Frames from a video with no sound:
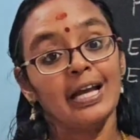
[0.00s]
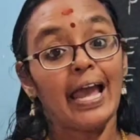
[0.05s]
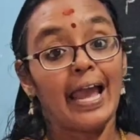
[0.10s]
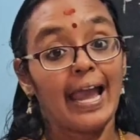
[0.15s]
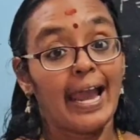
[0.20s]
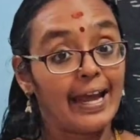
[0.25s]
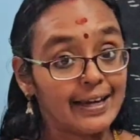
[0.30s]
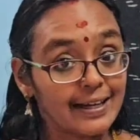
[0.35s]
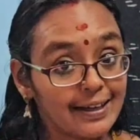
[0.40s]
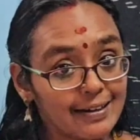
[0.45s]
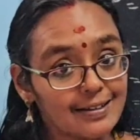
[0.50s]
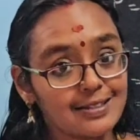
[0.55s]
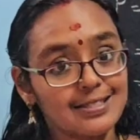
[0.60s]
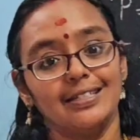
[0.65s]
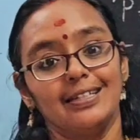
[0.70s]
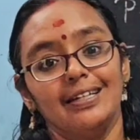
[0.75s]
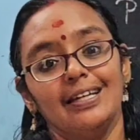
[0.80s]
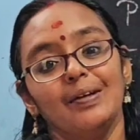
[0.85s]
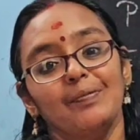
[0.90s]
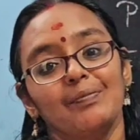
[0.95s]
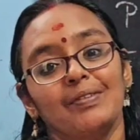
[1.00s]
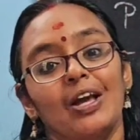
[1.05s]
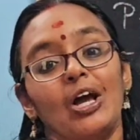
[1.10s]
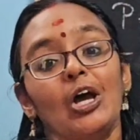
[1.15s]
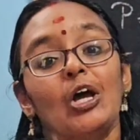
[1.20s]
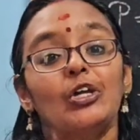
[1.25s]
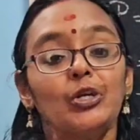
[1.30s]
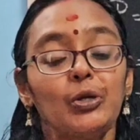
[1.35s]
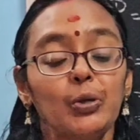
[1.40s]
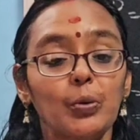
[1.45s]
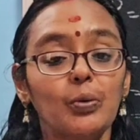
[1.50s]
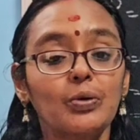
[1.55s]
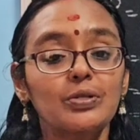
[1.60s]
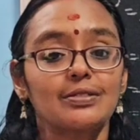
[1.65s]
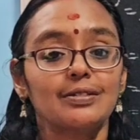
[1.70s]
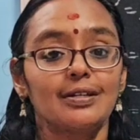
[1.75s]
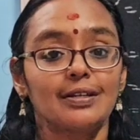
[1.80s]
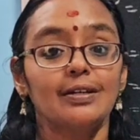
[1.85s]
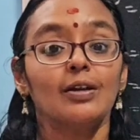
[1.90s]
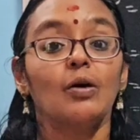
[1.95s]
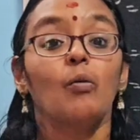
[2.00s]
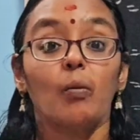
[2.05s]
Energy used in